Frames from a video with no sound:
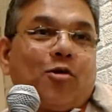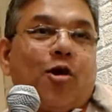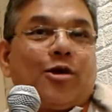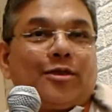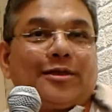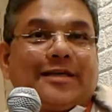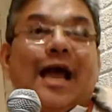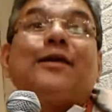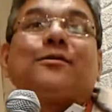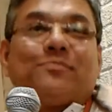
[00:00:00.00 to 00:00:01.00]
on this
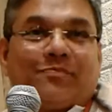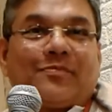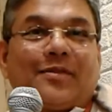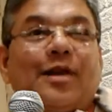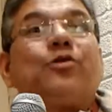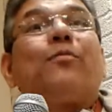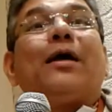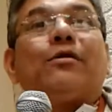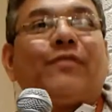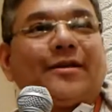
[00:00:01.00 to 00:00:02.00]
item that you are
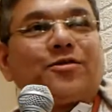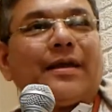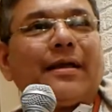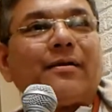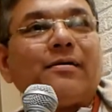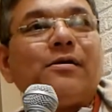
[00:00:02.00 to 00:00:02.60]
manufacturing.